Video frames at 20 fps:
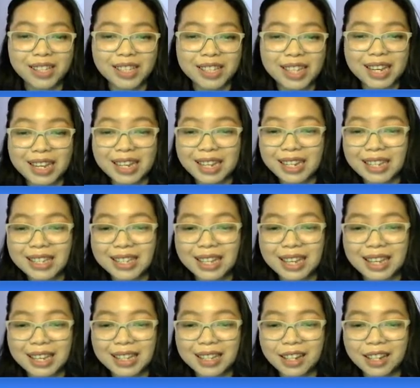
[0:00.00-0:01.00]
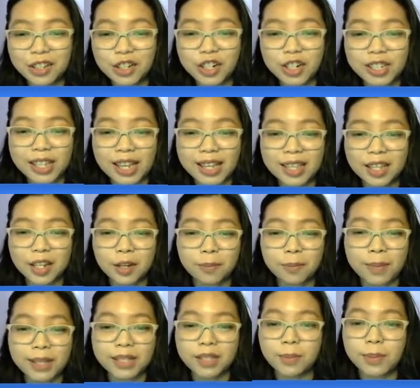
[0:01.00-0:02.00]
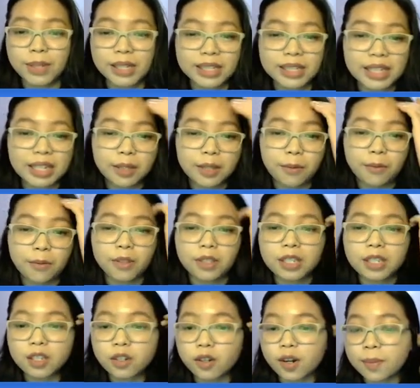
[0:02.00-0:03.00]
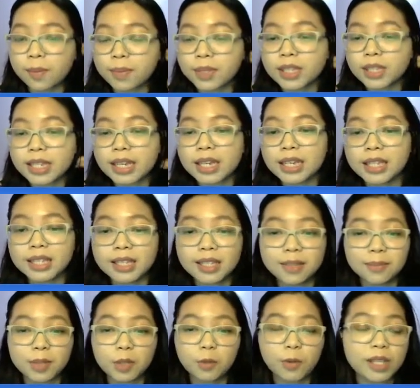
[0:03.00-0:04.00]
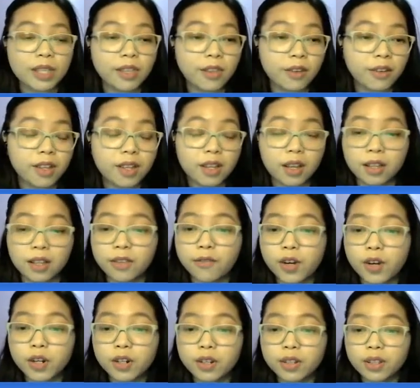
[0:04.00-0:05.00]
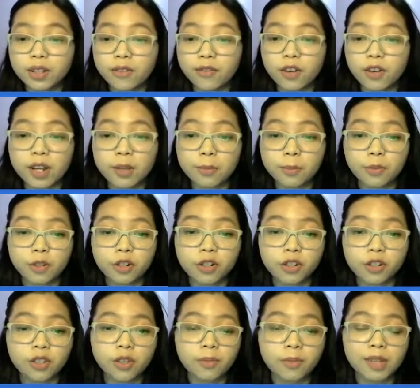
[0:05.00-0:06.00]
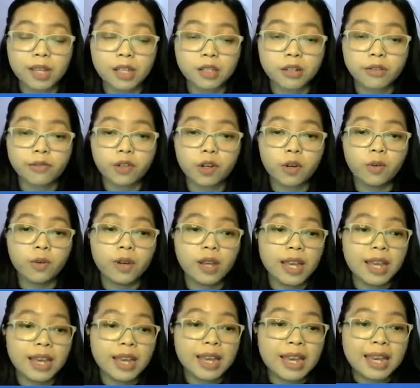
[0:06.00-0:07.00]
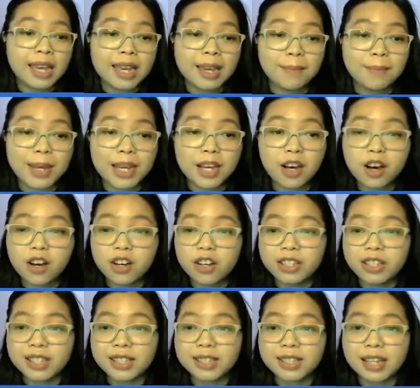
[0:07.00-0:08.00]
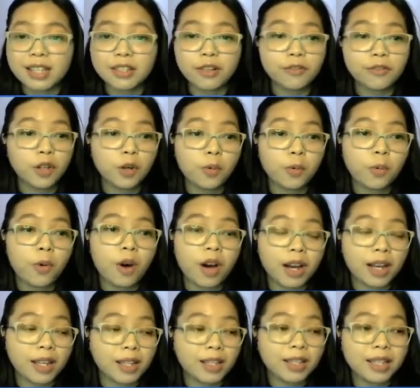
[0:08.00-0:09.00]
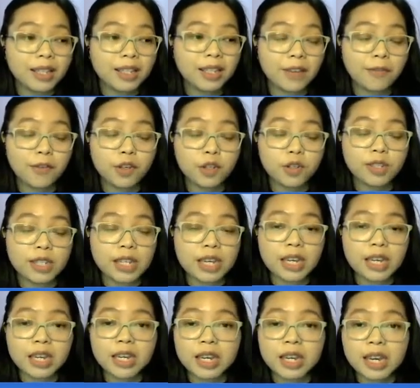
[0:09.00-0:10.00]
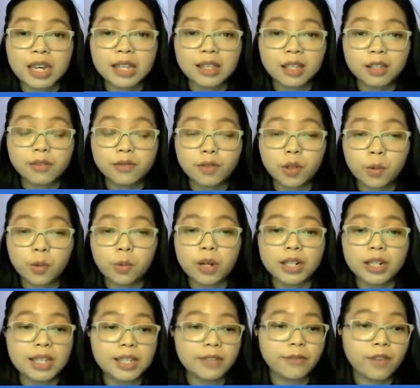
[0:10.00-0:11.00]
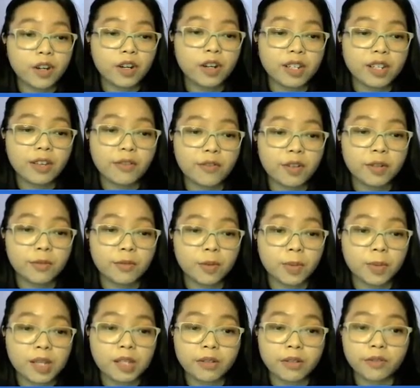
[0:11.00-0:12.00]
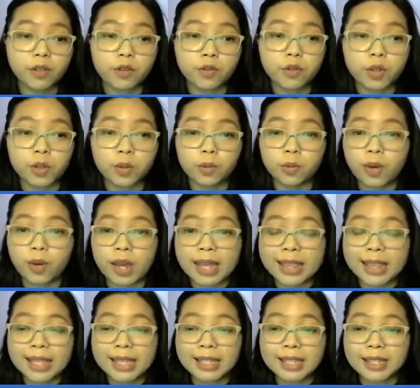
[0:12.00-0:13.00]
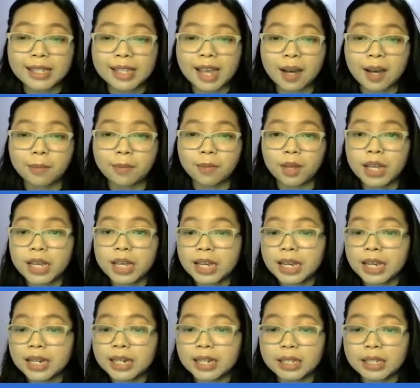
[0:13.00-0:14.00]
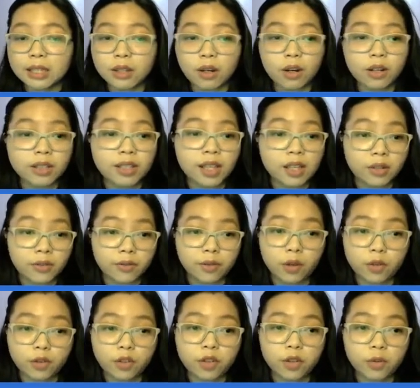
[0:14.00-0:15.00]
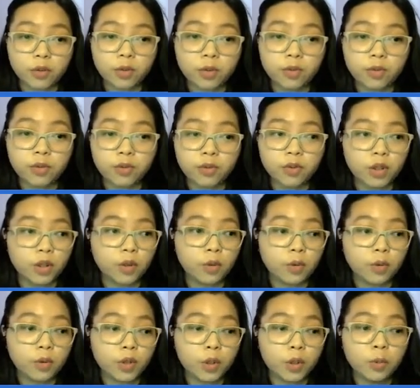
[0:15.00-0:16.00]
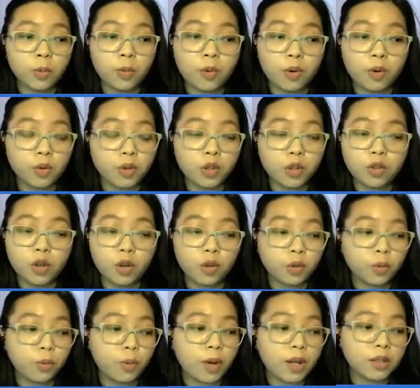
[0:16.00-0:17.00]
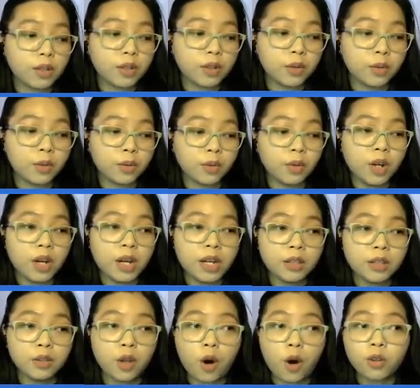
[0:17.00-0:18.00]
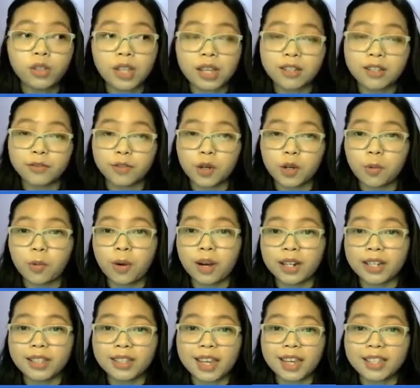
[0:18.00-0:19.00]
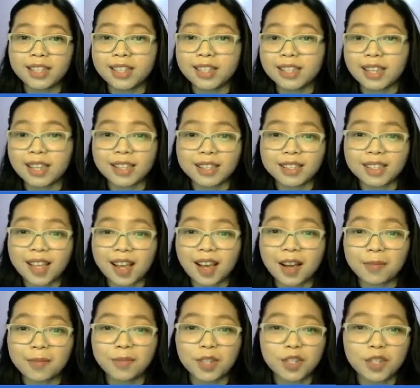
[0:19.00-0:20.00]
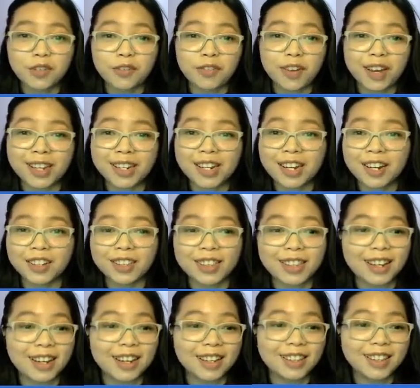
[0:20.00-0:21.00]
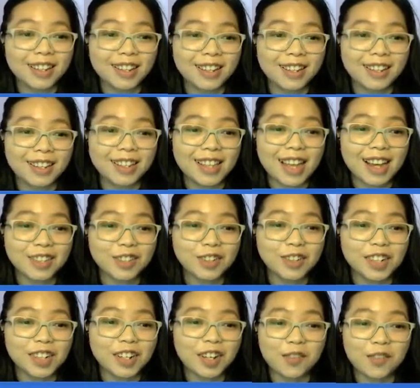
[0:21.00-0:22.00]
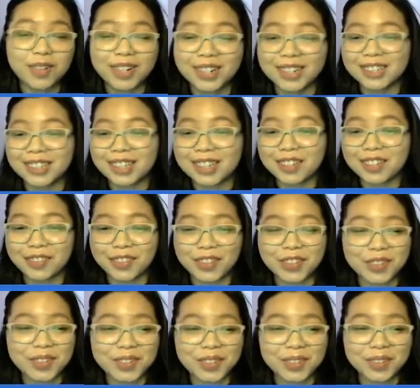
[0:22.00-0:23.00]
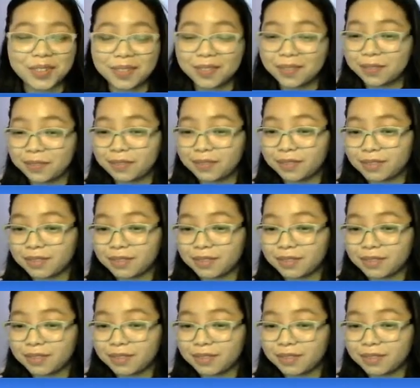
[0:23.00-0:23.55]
file size and understand the compatibility discrepancies between the different versions of TensorFlow. Because TensorFlow 1, if you see, TensorFlow 1 is very different from TensorFlow 2, and this exam is on TensorFlow 2. So you don't want to know TensorFlow 1 and take this exam just to find out that it actually requires TensorFlow 2.